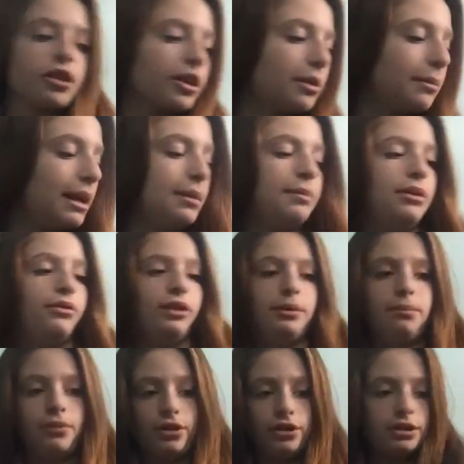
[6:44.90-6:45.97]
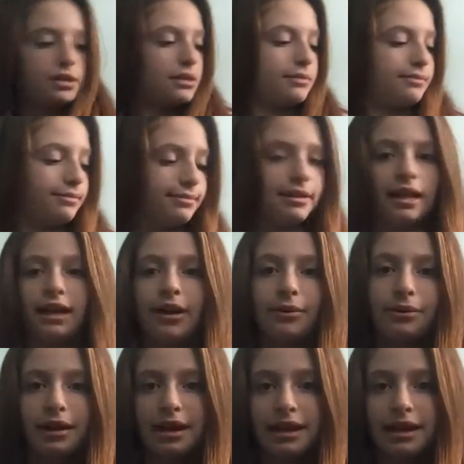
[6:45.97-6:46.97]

are gonna make me read books. I don't